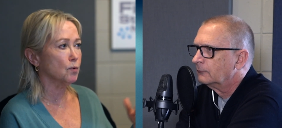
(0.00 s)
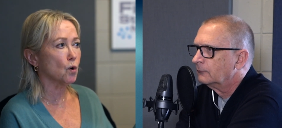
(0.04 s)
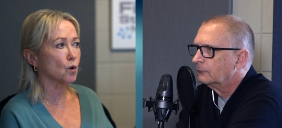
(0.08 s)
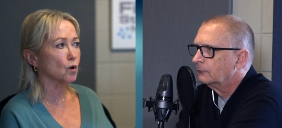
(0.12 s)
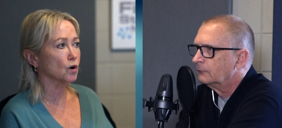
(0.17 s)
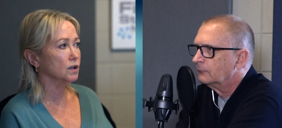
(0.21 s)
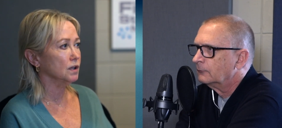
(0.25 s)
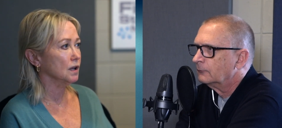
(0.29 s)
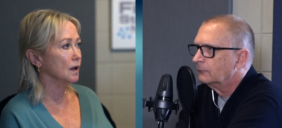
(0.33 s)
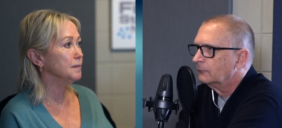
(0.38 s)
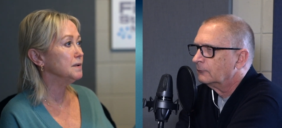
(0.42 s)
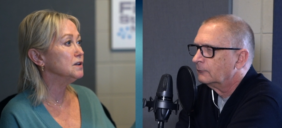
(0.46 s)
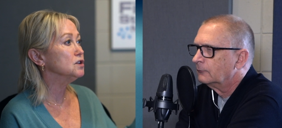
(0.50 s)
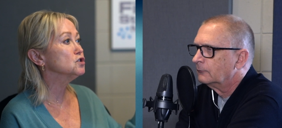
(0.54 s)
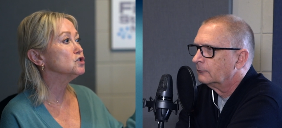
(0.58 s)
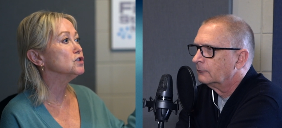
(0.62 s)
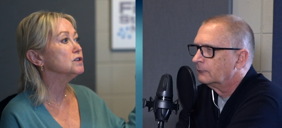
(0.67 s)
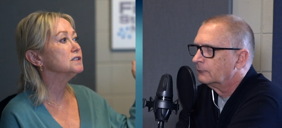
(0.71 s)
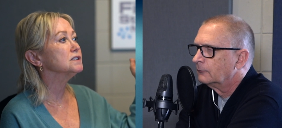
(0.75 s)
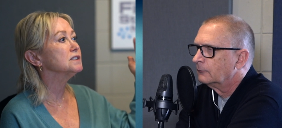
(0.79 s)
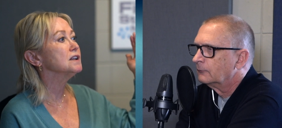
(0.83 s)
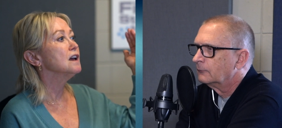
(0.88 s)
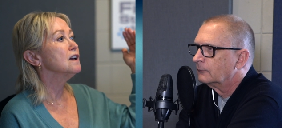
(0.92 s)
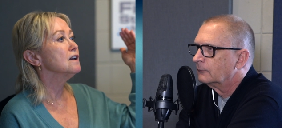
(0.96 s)
Speaker 1: Poor, I mean,
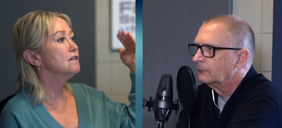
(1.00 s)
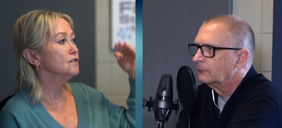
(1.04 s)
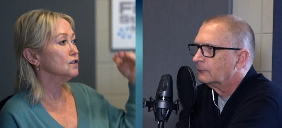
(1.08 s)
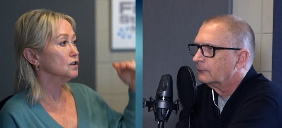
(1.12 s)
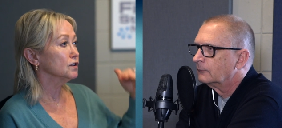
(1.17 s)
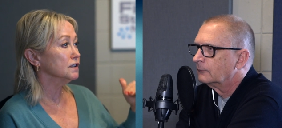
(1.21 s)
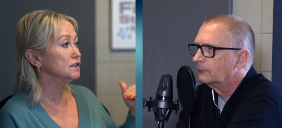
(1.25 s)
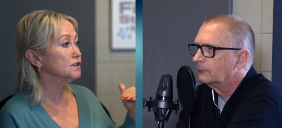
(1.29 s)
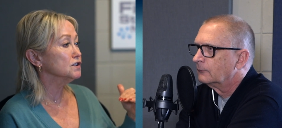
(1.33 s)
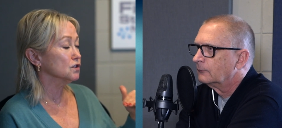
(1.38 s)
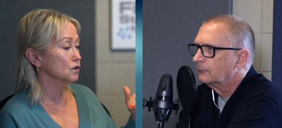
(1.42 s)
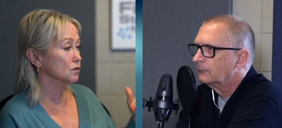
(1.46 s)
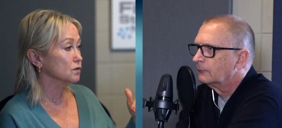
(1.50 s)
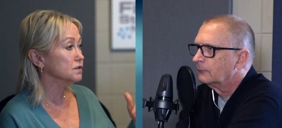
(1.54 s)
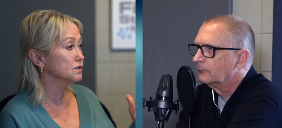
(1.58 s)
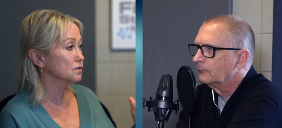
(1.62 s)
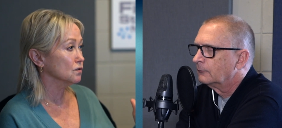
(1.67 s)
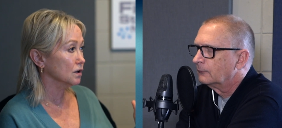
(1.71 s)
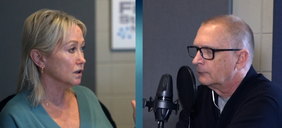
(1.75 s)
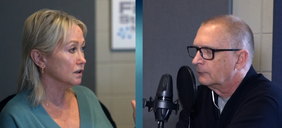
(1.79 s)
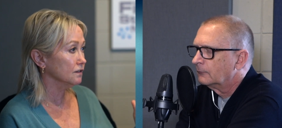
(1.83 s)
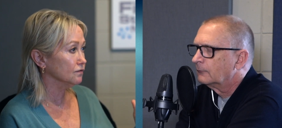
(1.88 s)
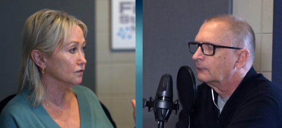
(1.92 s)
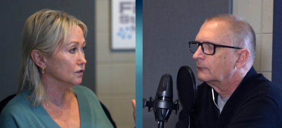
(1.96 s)
just feeling so
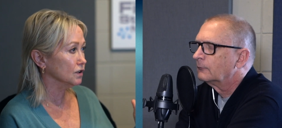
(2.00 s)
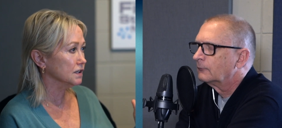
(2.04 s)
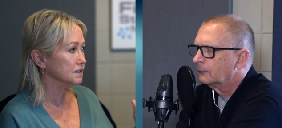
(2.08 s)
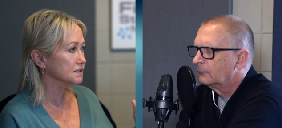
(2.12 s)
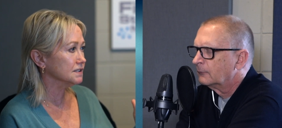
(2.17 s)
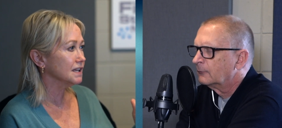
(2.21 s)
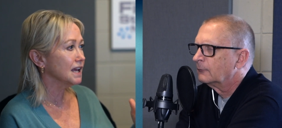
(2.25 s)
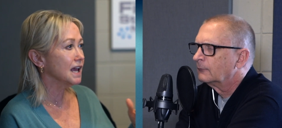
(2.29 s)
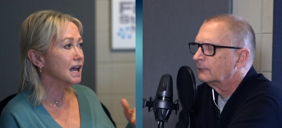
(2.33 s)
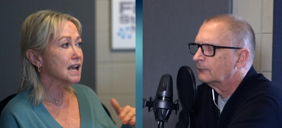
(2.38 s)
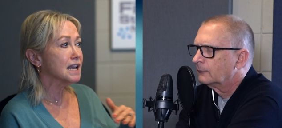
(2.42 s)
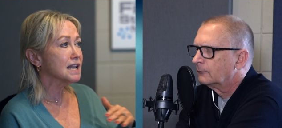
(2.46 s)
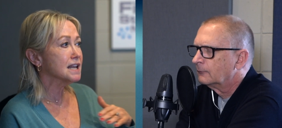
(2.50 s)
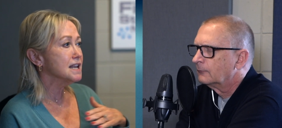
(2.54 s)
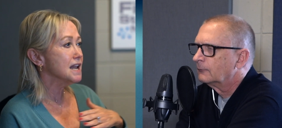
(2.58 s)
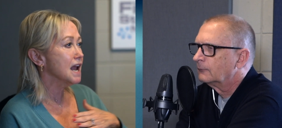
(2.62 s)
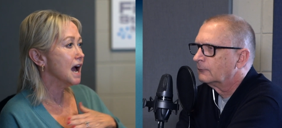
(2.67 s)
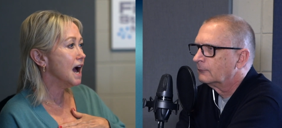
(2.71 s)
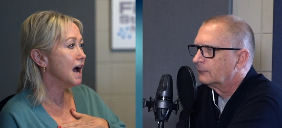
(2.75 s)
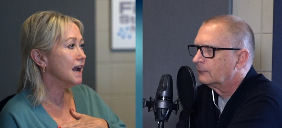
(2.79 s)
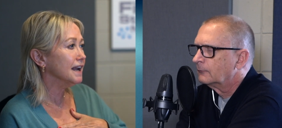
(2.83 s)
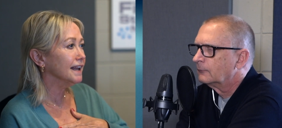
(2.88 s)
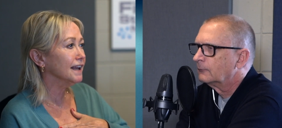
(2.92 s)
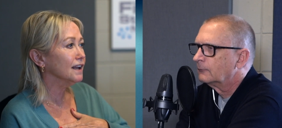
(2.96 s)
sorry for us,
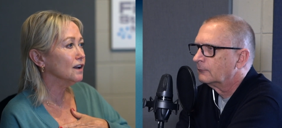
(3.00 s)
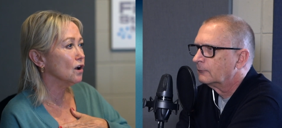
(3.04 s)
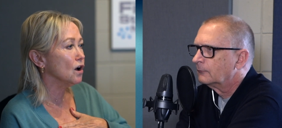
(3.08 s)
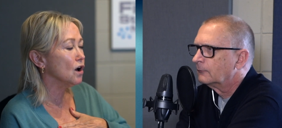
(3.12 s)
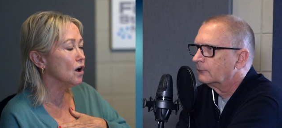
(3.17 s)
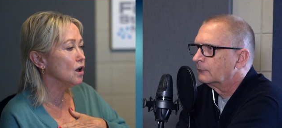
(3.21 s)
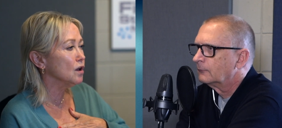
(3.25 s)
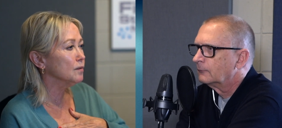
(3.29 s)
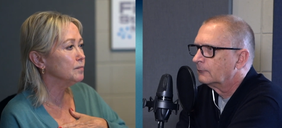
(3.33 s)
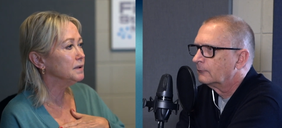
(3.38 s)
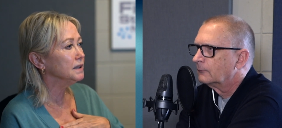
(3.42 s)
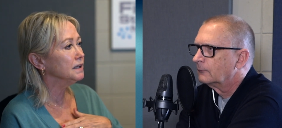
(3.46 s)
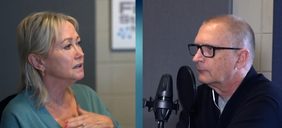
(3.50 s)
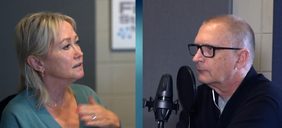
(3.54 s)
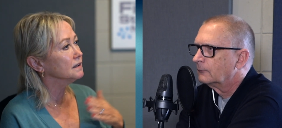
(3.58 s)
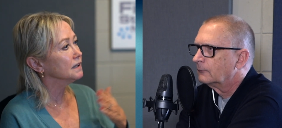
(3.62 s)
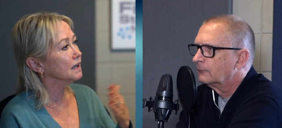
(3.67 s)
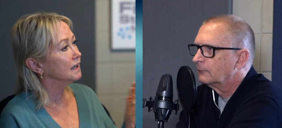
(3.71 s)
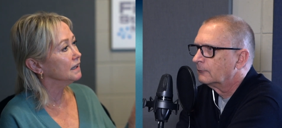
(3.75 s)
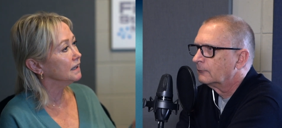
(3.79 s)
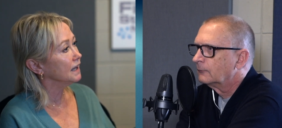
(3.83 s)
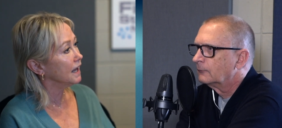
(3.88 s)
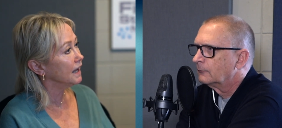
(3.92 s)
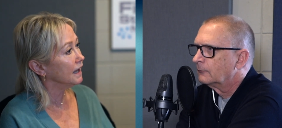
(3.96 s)
not at all
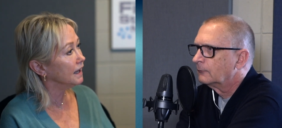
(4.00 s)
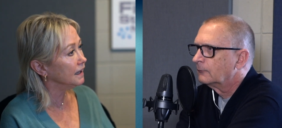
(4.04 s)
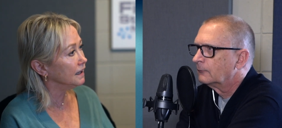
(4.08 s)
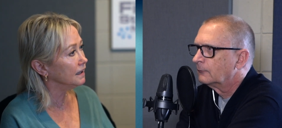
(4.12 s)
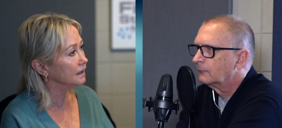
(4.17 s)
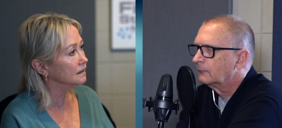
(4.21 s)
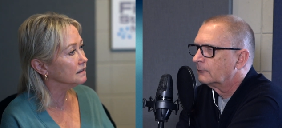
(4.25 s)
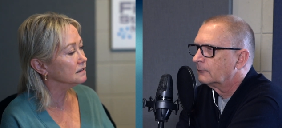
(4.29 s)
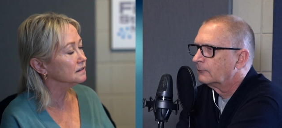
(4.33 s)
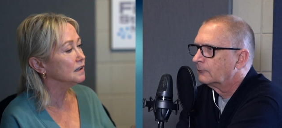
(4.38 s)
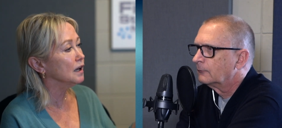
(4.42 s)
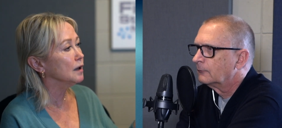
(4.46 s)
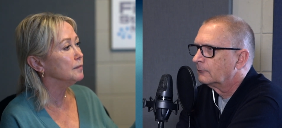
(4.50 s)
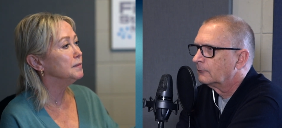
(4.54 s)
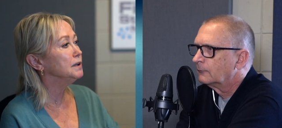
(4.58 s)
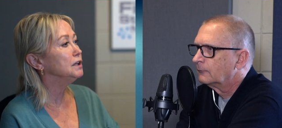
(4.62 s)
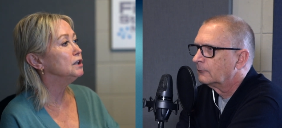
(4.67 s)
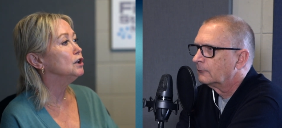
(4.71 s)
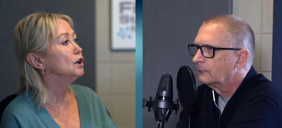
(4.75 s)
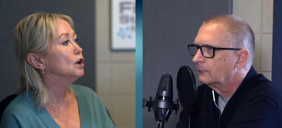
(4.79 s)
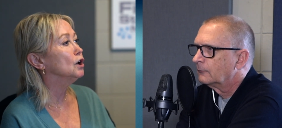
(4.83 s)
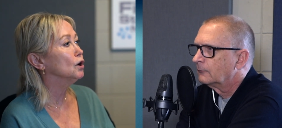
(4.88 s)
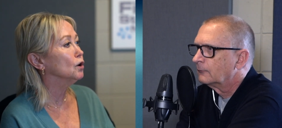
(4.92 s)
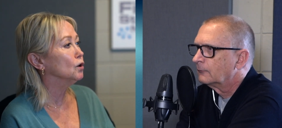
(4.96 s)
being like, hey, let
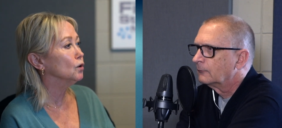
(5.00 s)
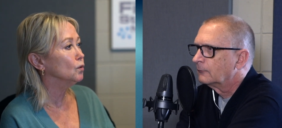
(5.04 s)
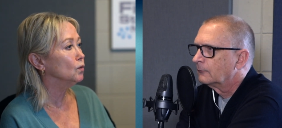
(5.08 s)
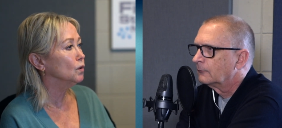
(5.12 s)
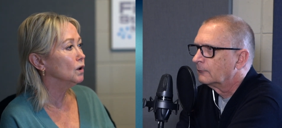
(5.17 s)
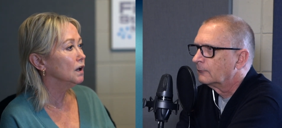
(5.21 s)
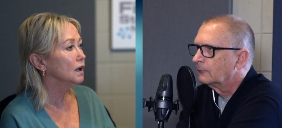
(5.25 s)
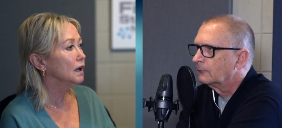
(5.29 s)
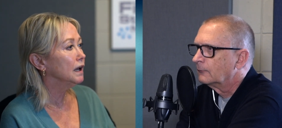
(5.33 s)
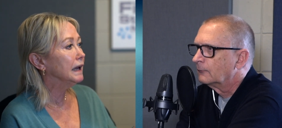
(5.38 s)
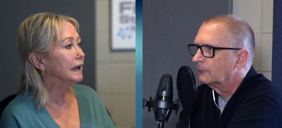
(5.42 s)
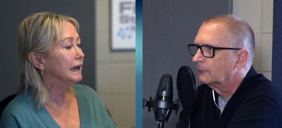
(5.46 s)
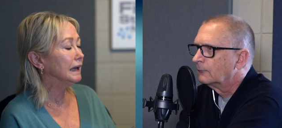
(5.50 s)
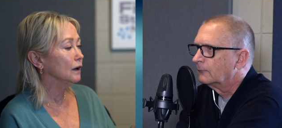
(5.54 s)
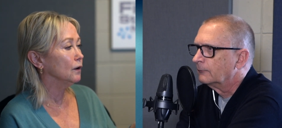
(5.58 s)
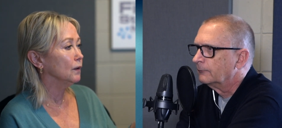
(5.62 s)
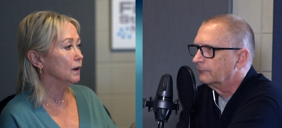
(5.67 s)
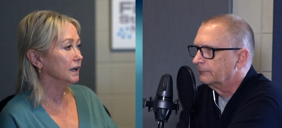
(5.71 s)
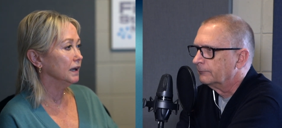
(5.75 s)
me know how mm